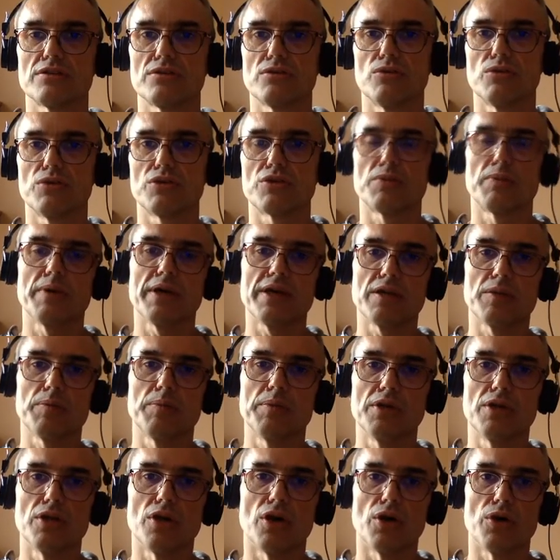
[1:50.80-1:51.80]
which might
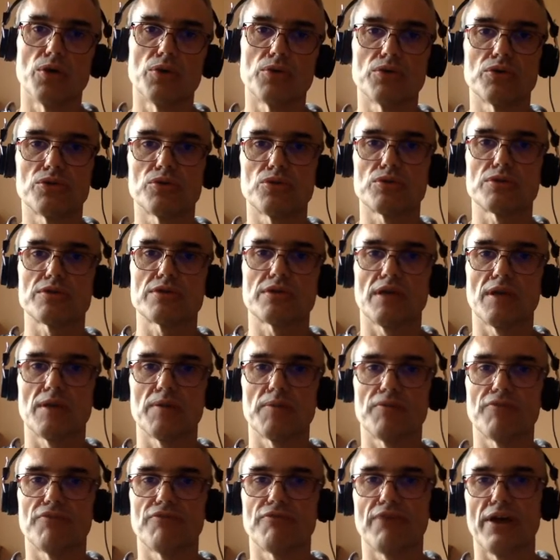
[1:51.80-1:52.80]
be known to
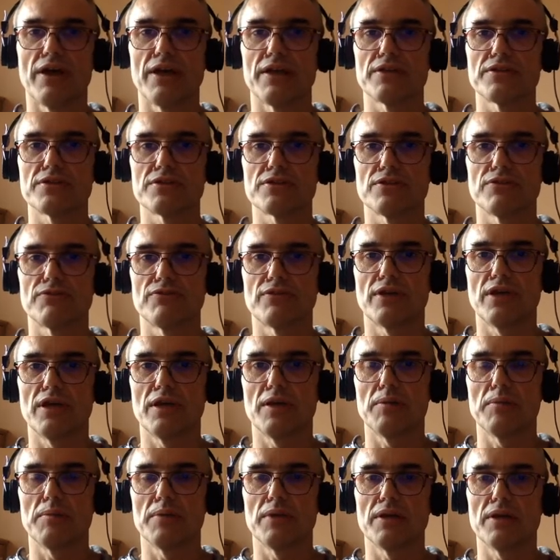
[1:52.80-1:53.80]
some fans of
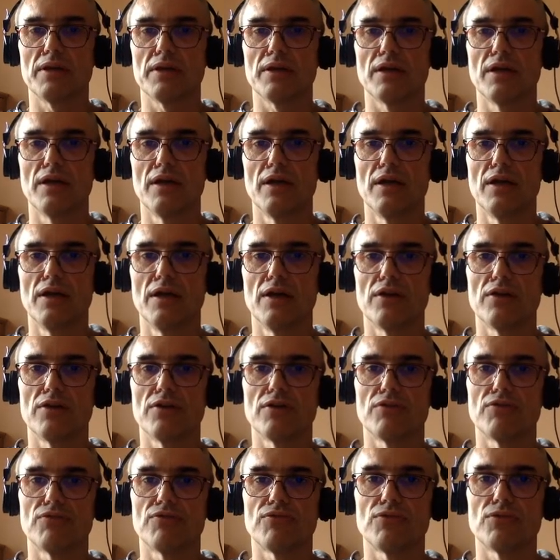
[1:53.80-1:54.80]
gaming
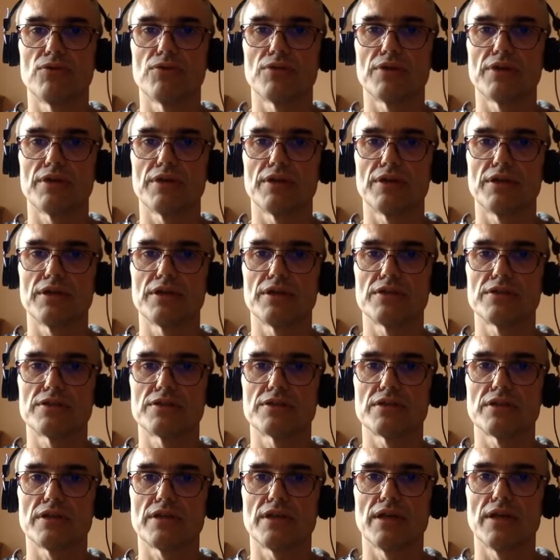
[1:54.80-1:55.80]
for
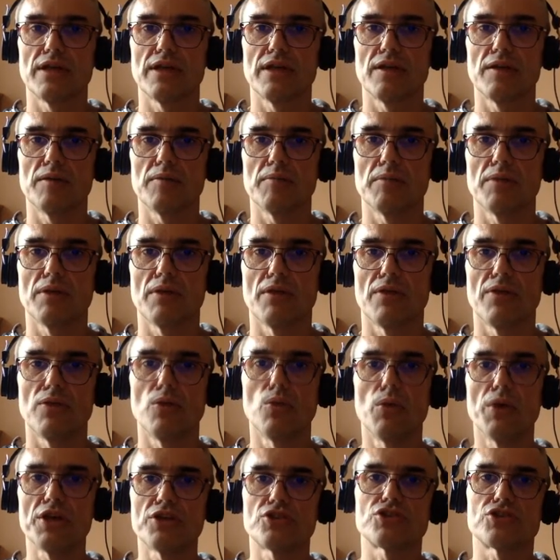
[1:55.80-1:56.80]
its game The
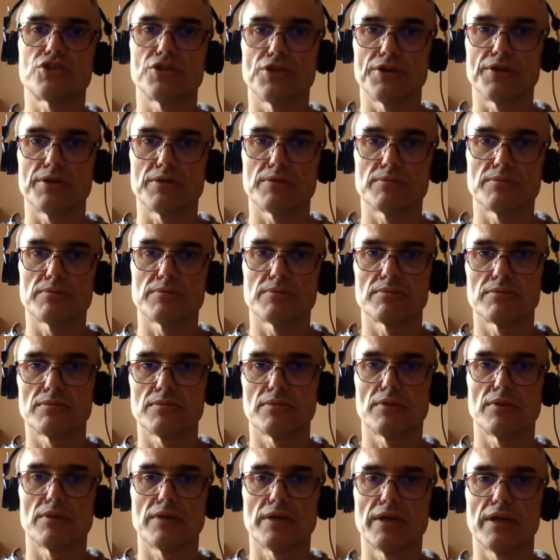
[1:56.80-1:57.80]
Witcher.
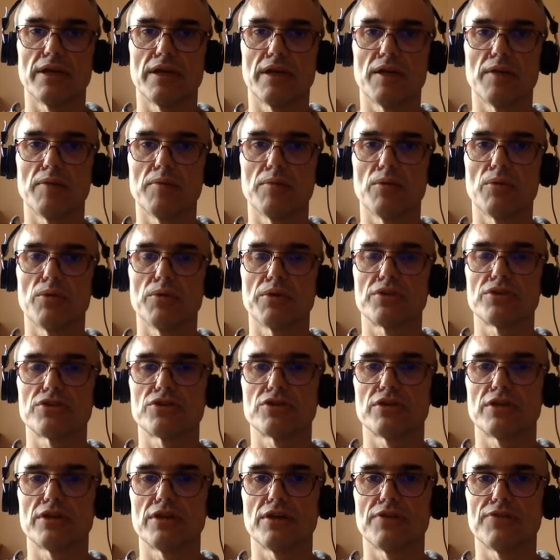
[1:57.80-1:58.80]
The game
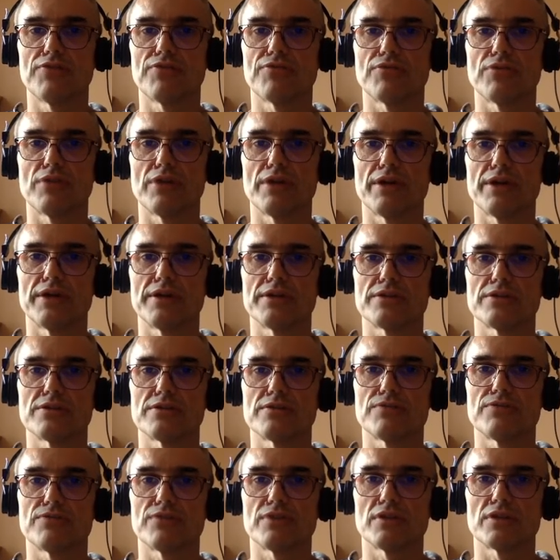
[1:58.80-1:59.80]
which gave rise,
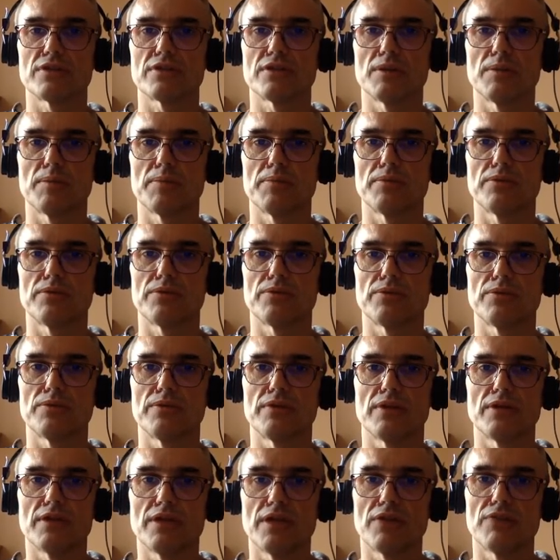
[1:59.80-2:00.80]
for example, to
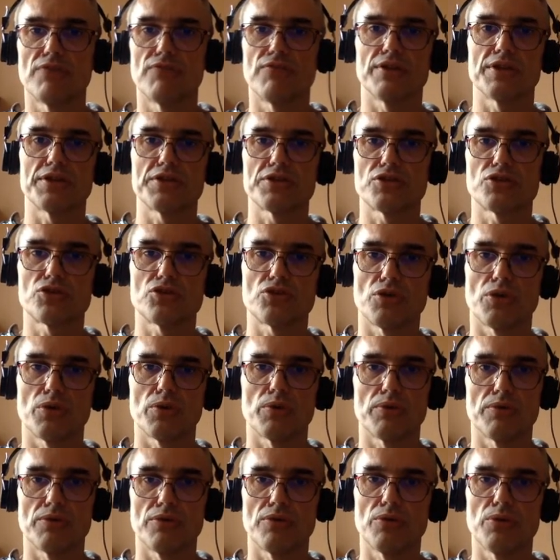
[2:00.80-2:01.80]
the Netflix
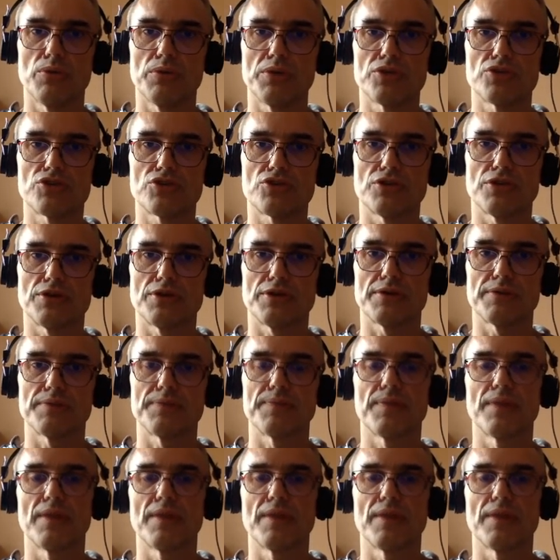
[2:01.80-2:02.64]
show, The Witcher.